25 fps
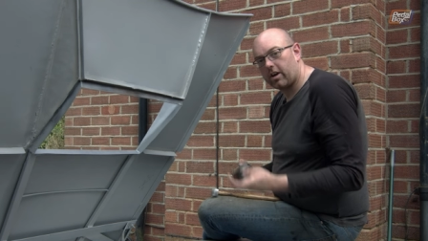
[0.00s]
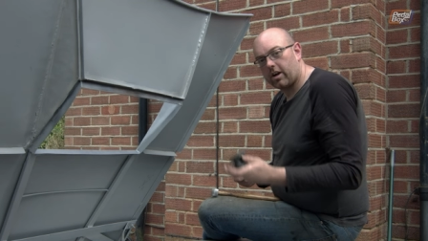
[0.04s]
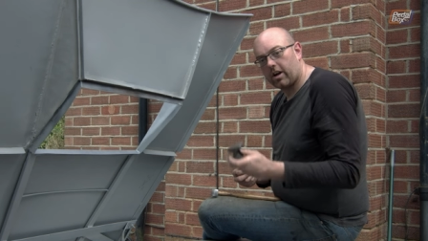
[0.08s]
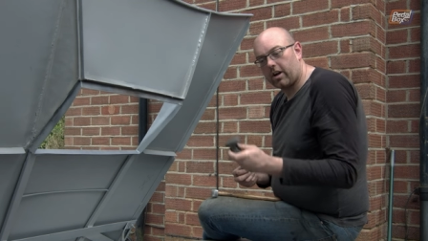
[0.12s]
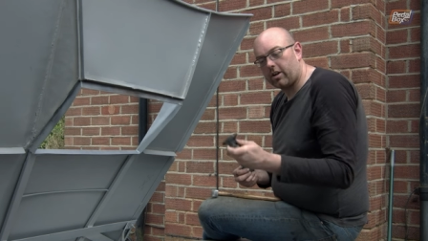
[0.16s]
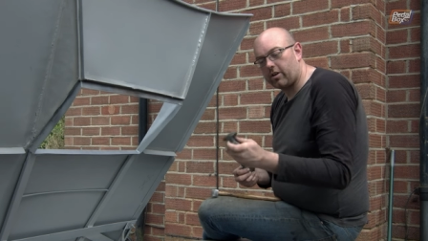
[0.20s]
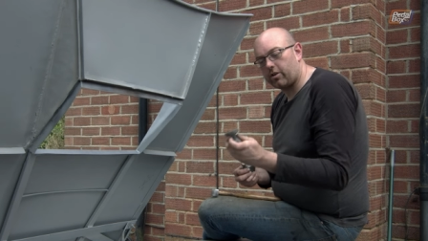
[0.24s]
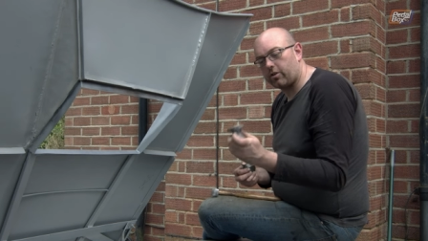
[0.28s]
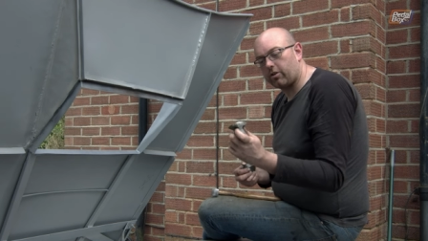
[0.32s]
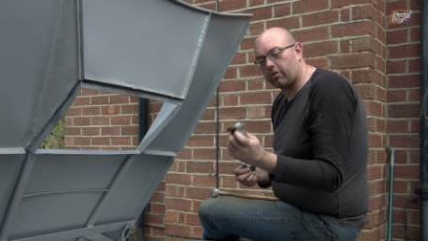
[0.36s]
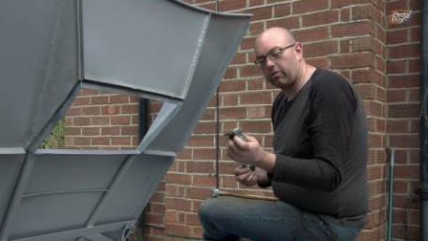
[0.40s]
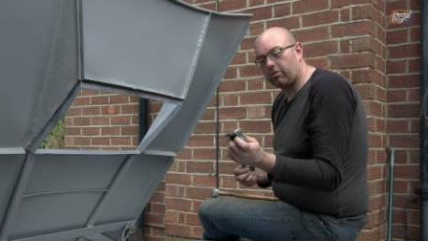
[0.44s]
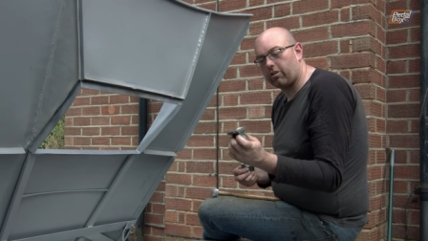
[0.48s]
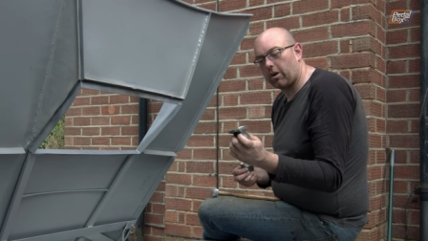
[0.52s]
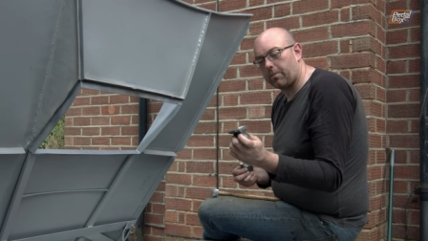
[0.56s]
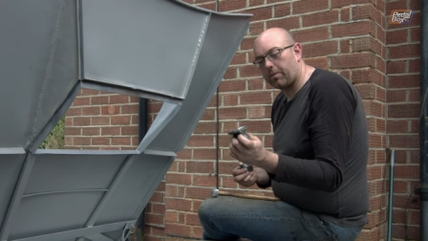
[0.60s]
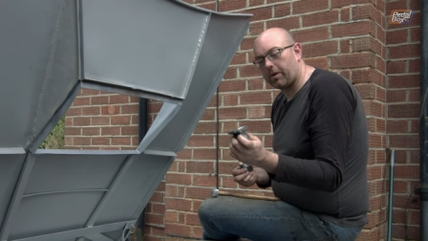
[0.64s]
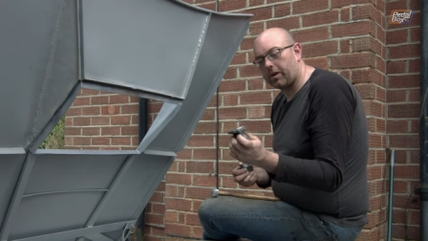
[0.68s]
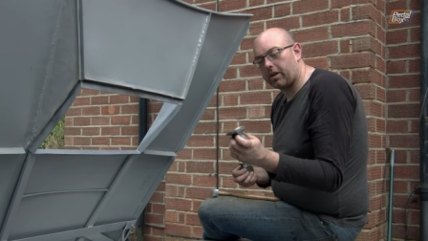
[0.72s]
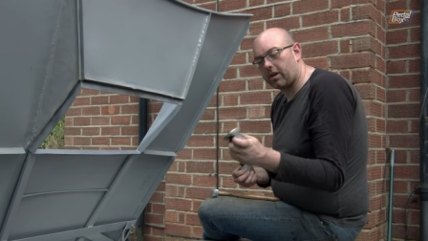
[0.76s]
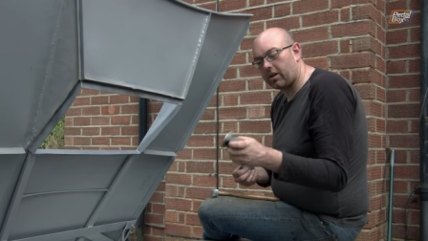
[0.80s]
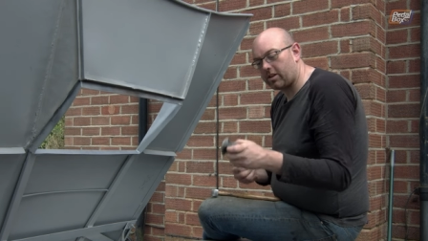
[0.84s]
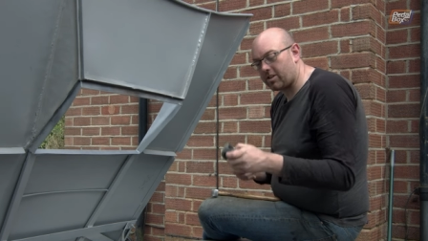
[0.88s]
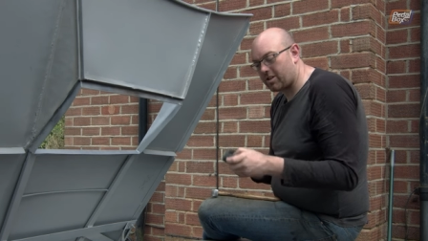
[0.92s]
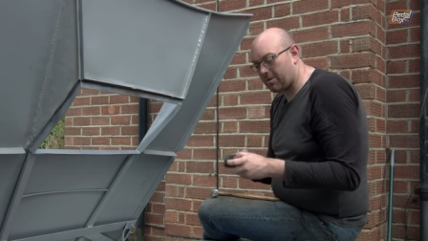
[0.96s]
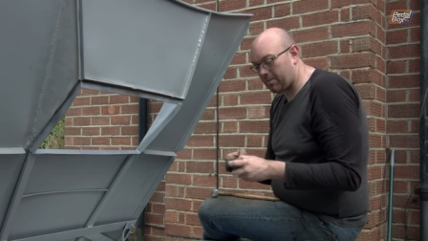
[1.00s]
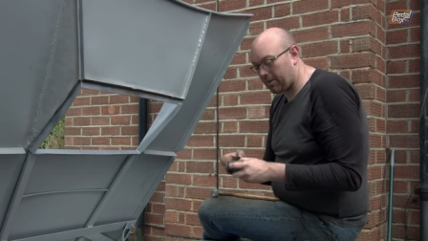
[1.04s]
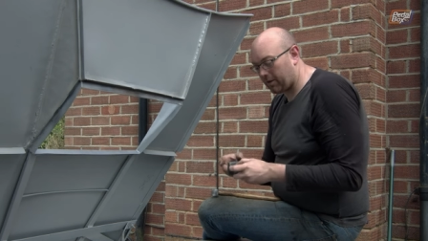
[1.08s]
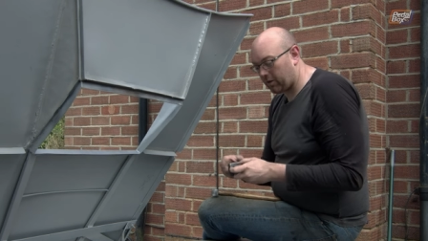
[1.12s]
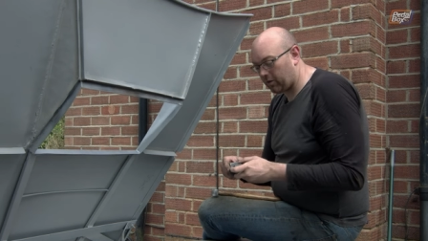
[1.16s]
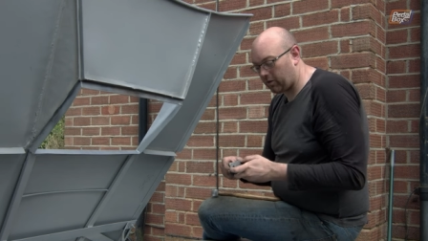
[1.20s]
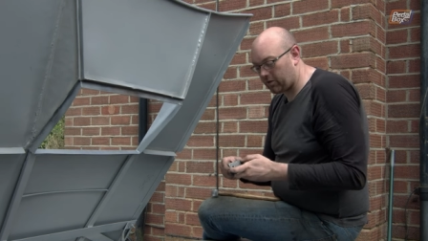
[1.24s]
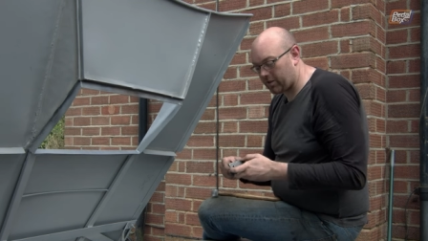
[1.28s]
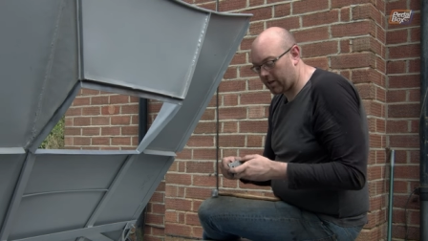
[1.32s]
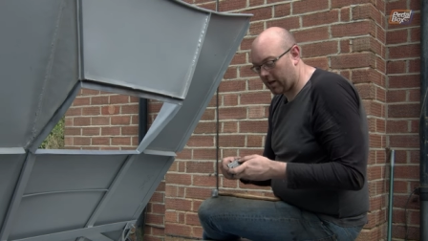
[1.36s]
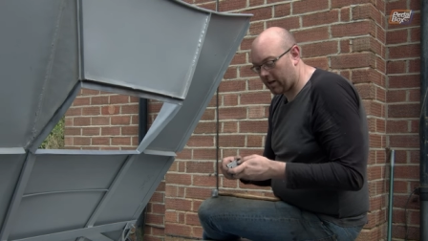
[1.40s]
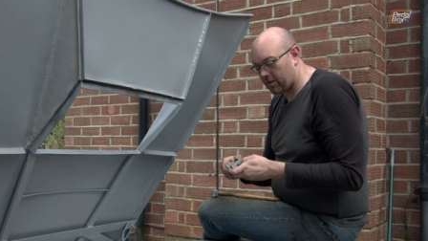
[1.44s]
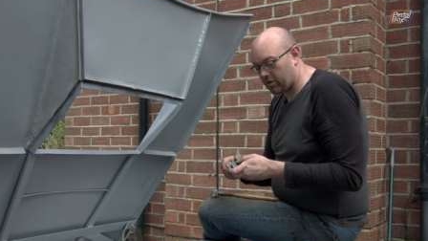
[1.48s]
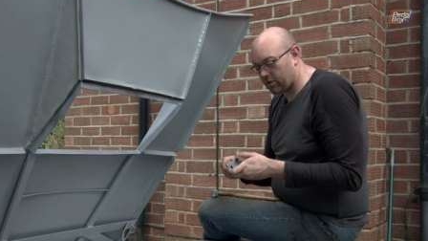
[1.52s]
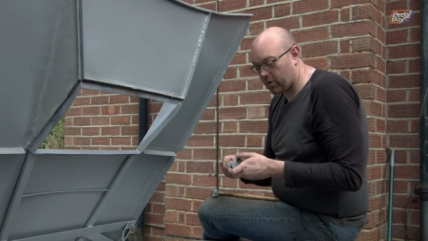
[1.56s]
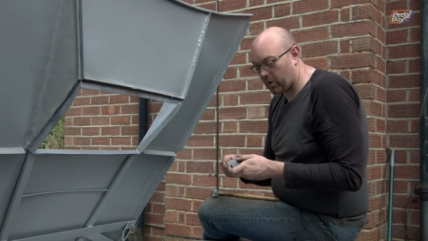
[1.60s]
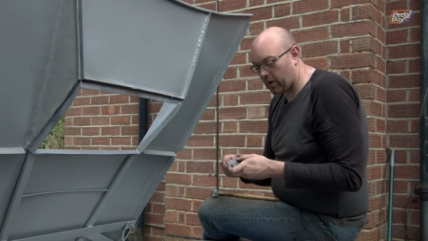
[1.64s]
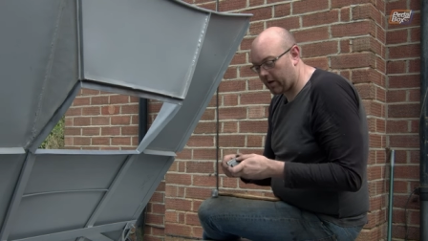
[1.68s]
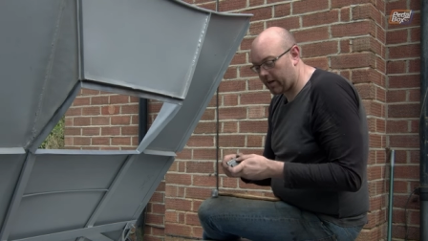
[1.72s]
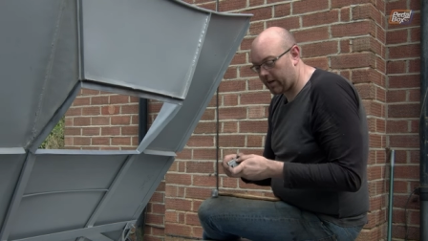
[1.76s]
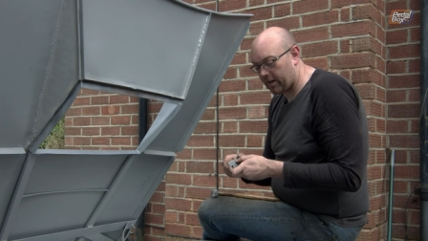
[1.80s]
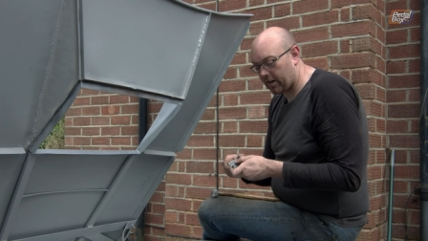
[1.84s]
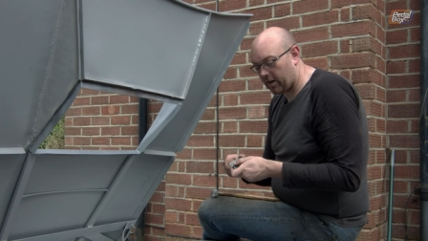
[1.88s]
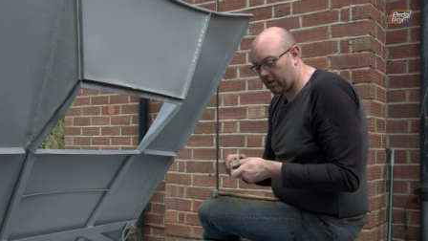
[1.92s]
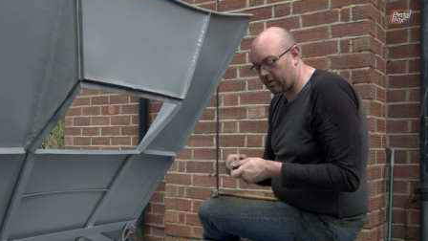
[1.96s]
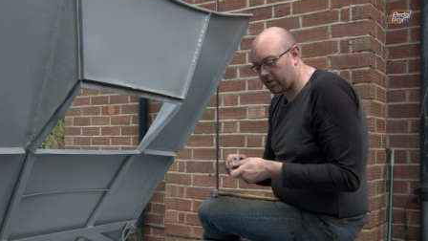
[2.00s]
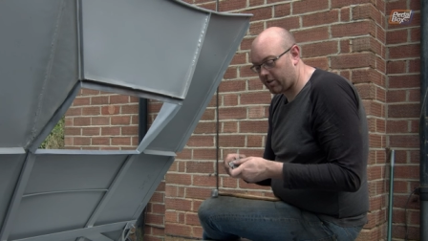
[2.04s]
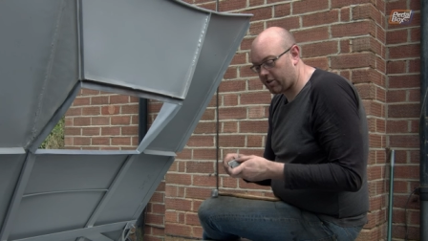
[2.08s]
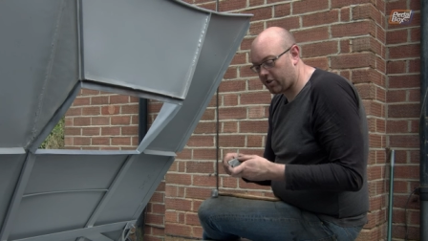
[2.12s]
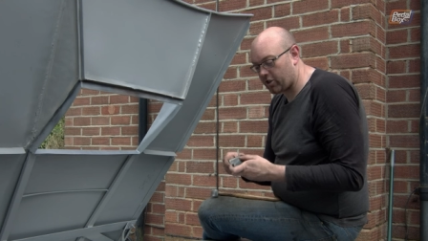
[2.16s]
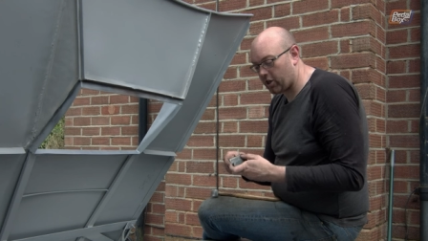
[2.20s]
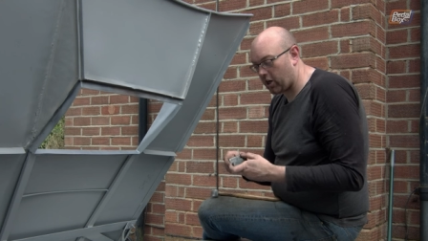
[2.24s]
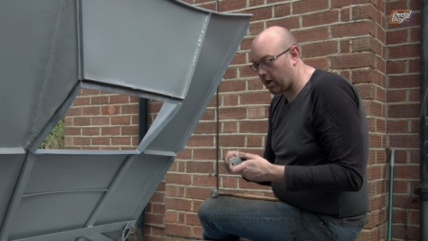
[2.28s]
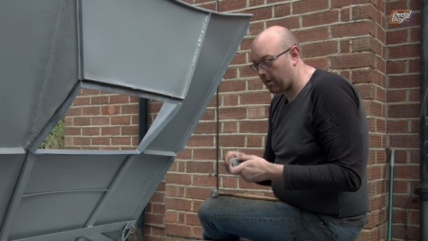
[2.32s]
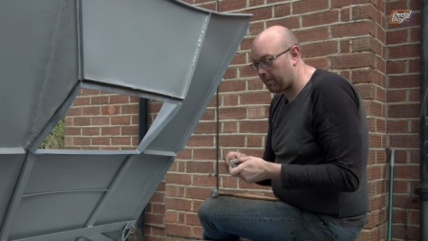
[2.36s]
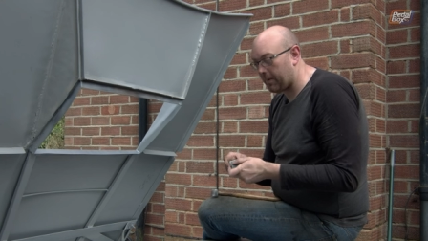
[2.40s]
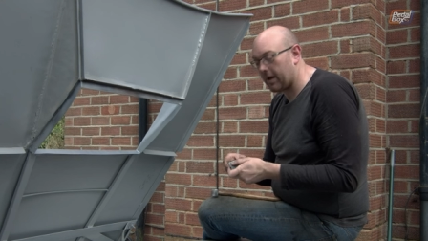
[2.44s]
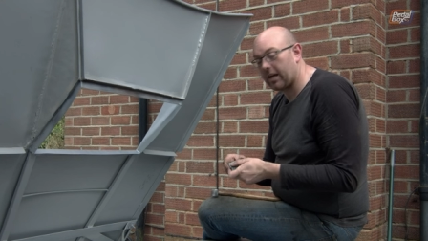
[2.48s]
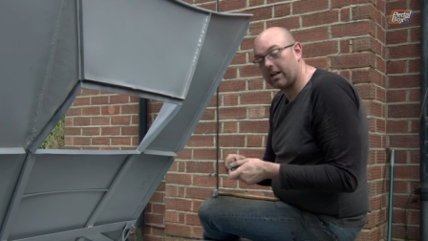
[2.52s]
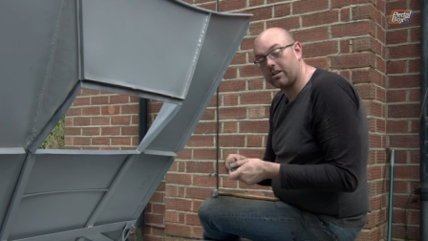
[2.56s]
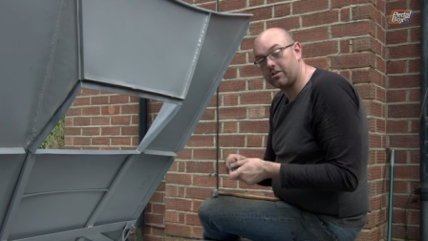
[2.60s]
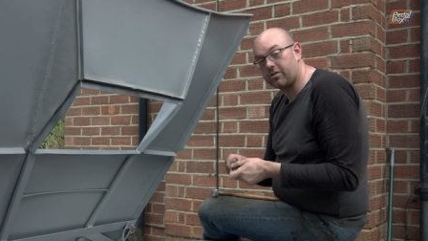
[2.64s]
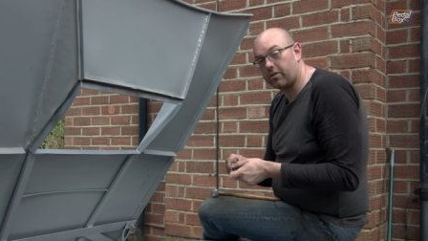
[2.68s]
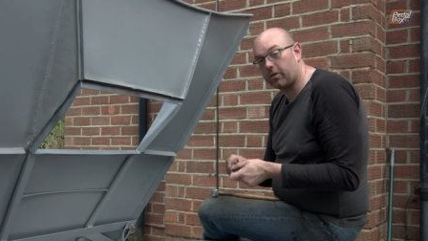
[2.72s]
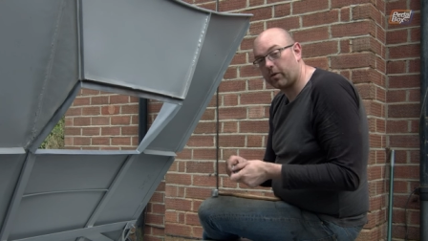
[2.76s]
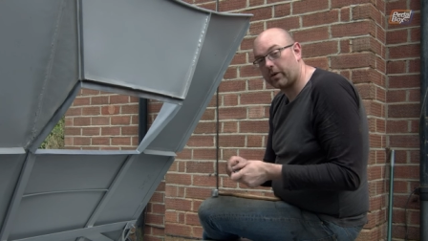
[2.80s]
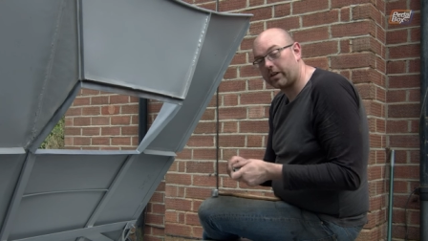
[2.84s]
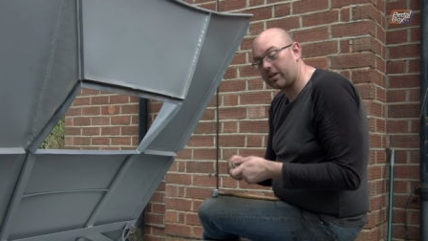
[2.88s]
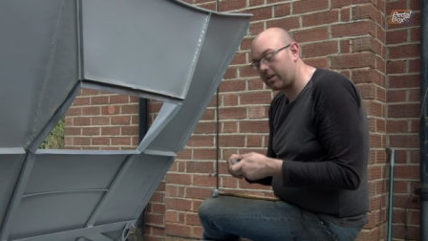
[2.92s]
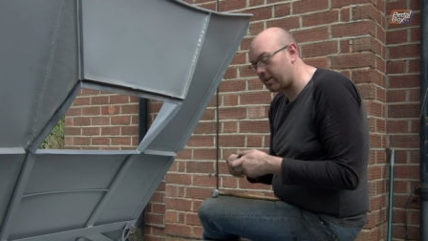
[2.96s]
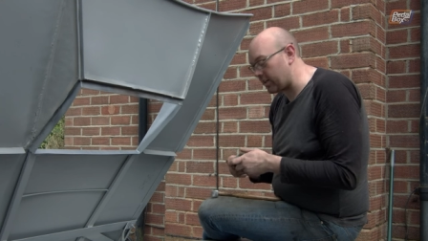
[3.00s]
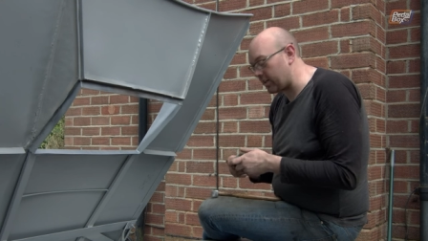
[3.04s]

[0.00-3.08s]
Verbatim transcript: and you can grip it nicely, but it also has quite a nice sharp edge for when you